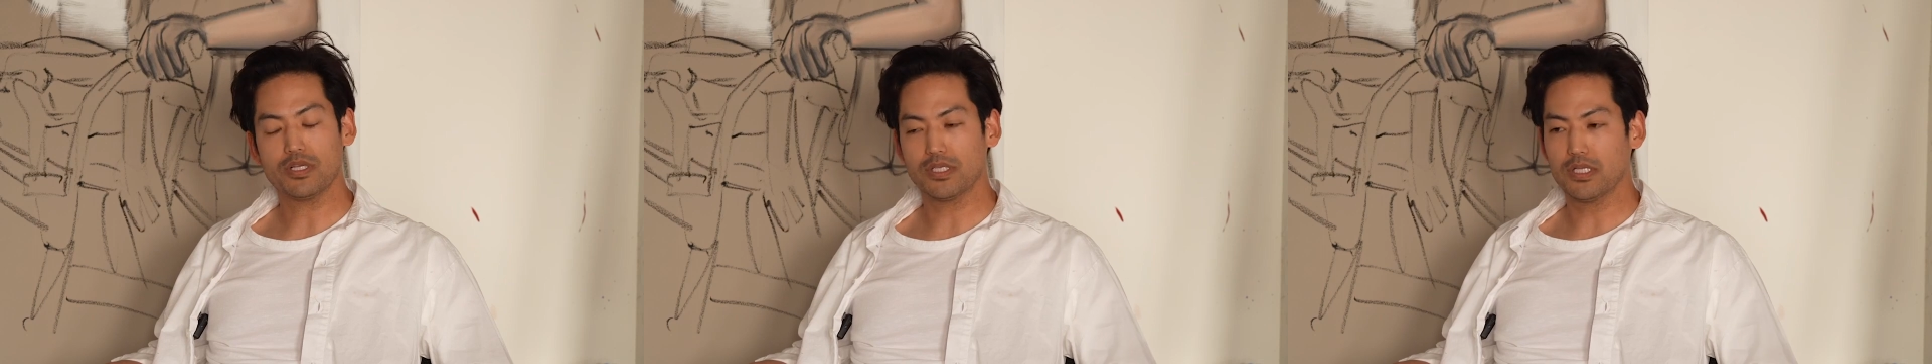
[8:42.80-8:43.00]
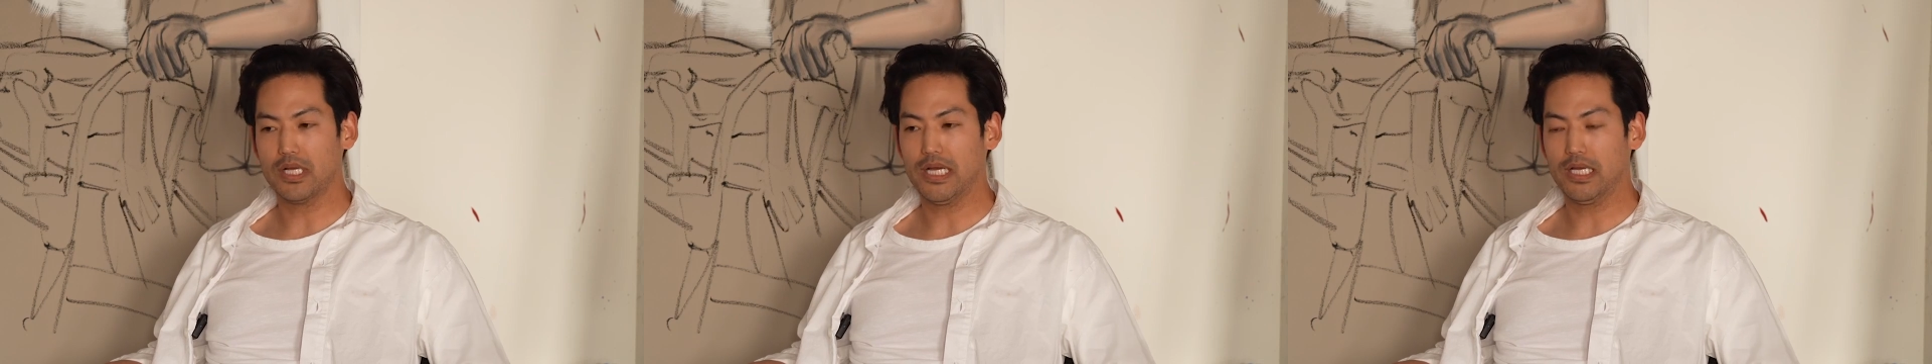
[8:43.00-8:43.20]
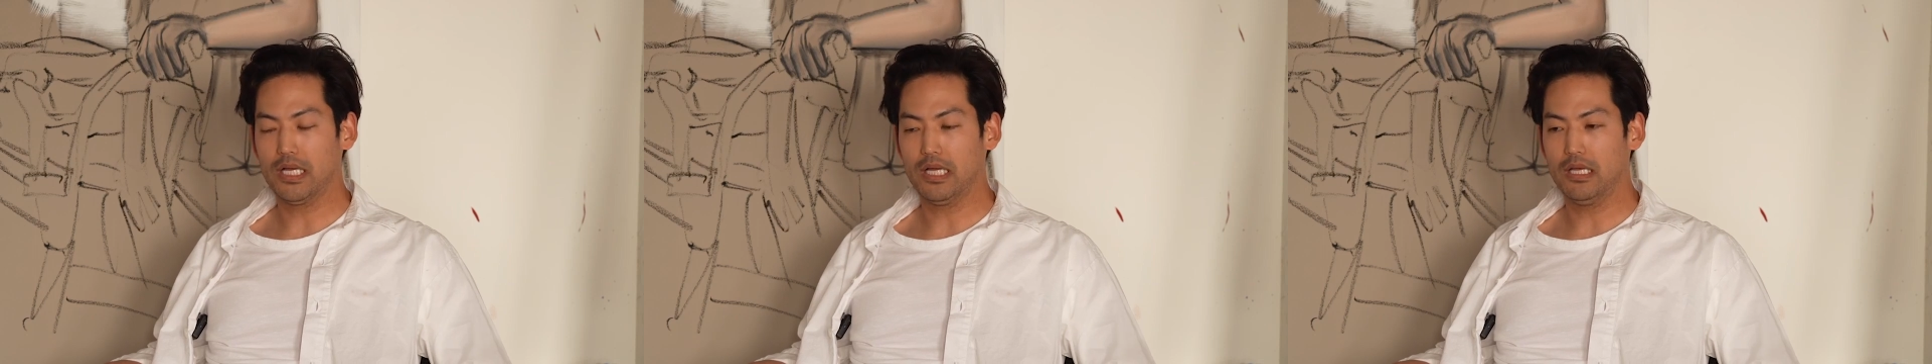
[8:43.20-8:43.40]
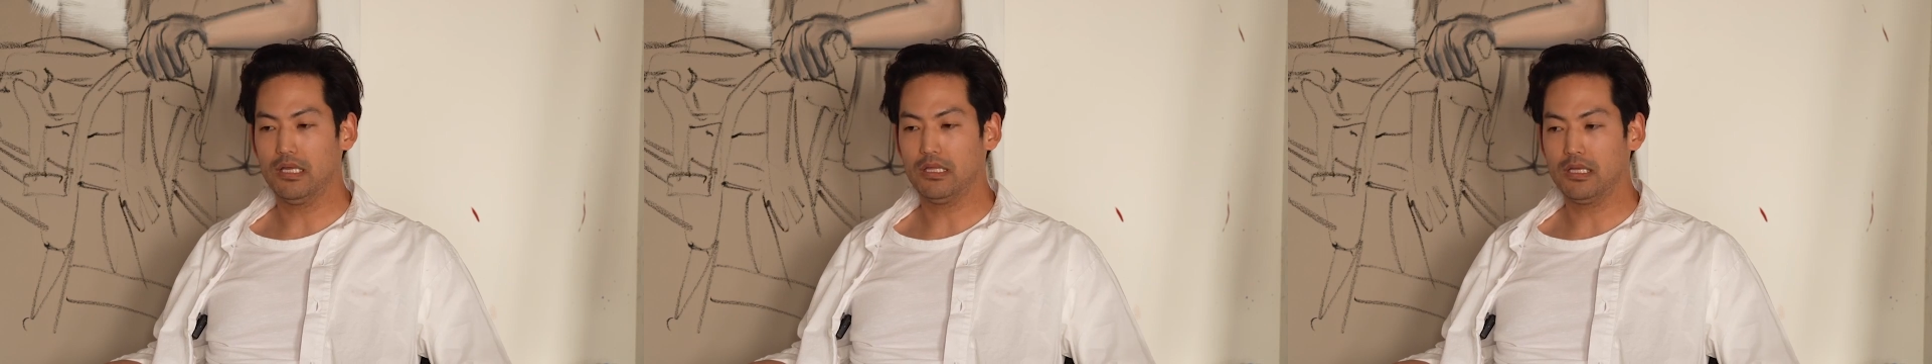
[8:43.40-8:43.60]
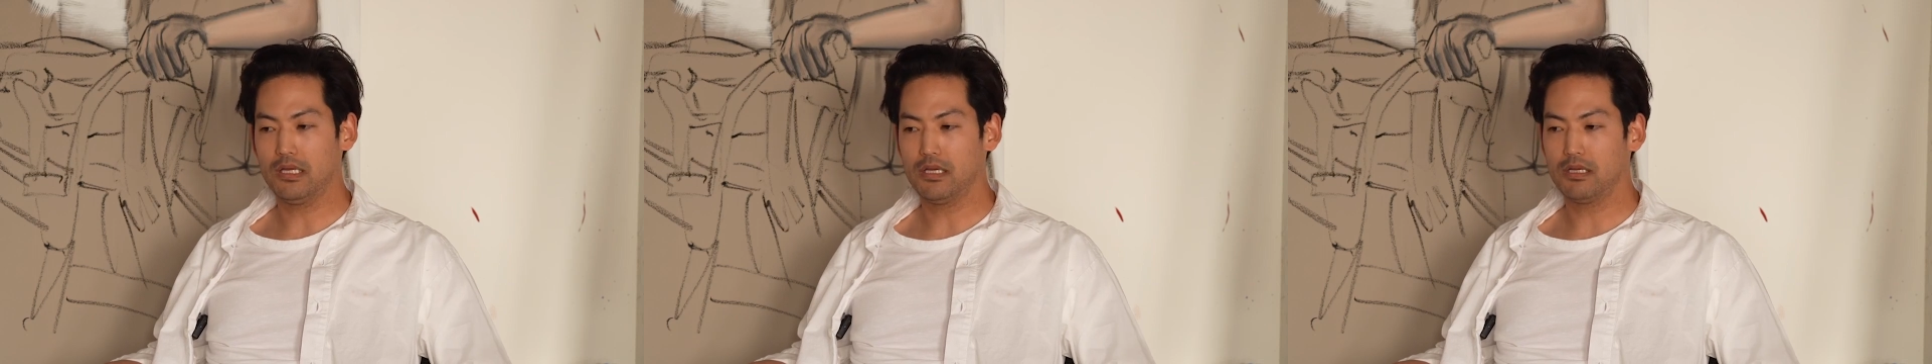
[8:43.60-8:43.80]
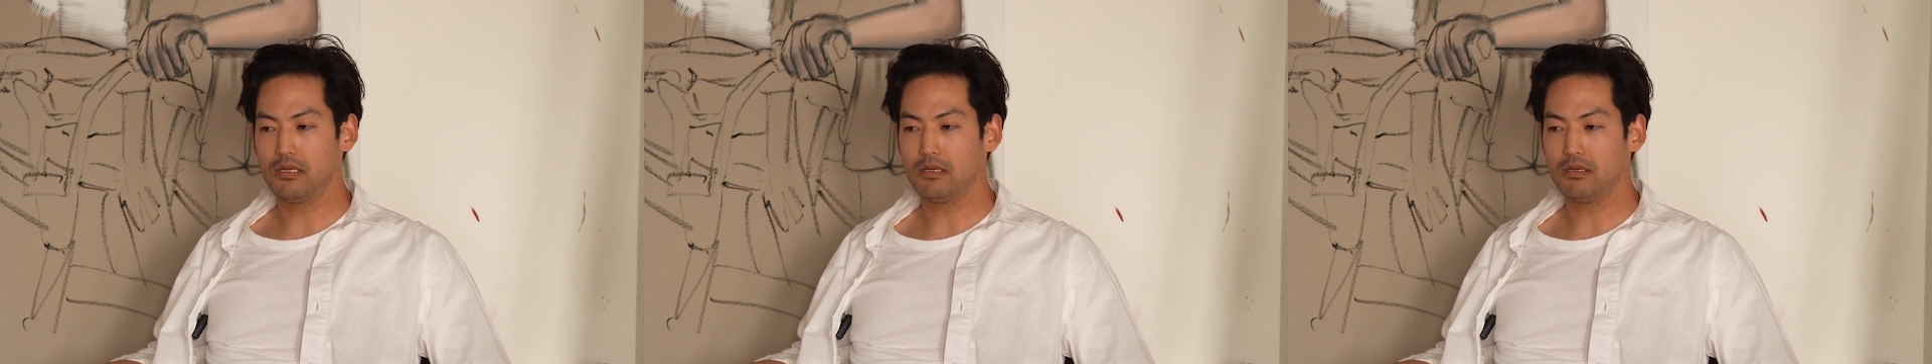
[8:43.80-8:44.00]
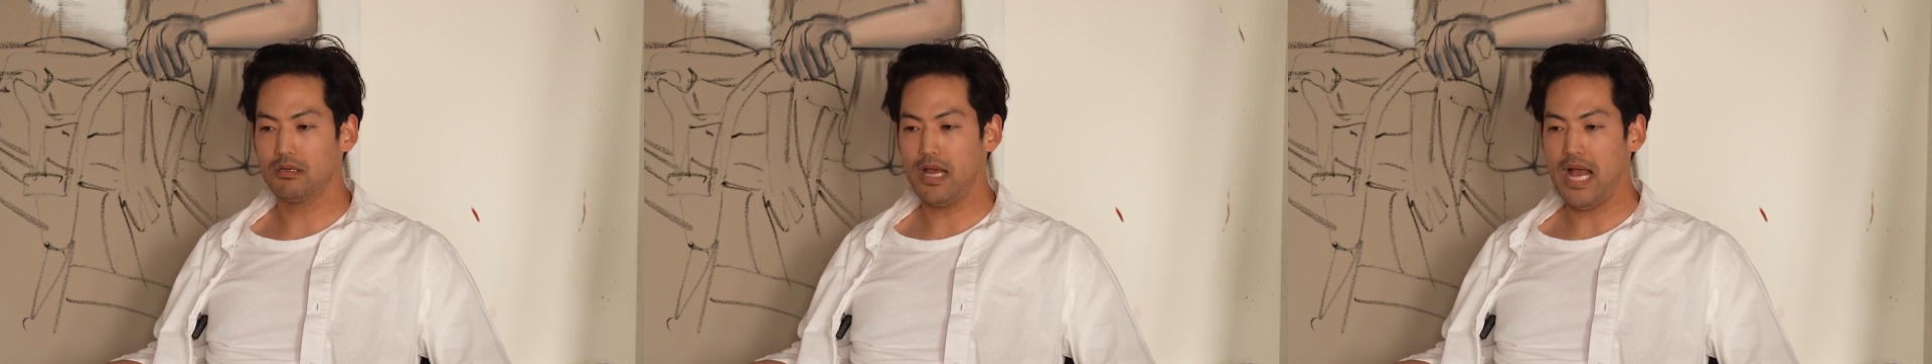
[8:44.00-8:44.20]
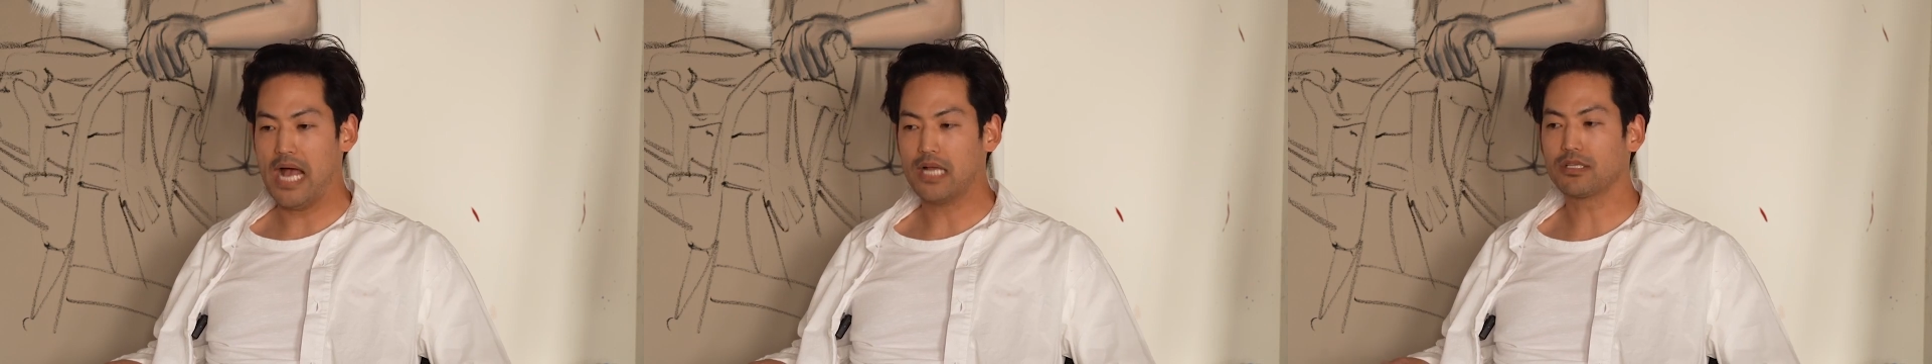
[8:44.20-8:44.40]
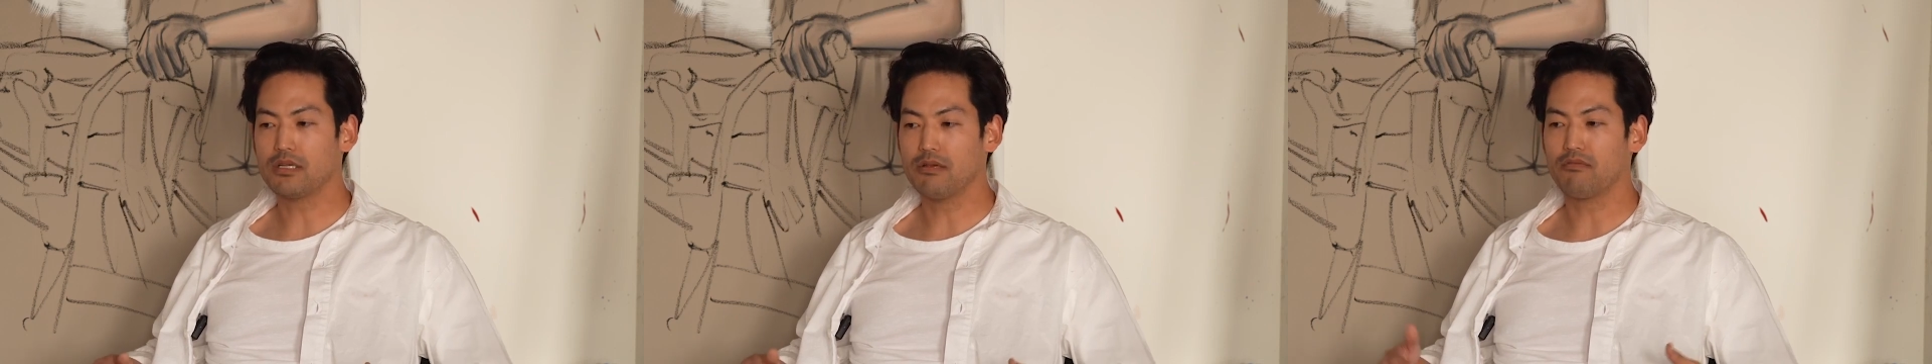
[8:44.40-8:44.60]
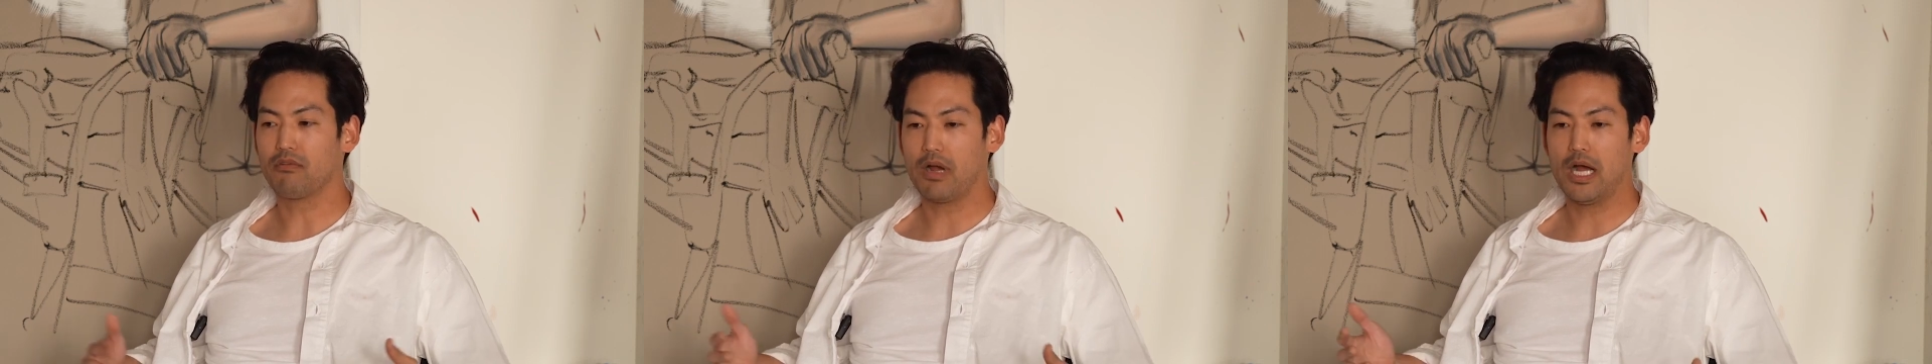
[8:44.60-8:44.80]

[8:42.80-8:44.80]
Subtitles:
It's like, I think asking for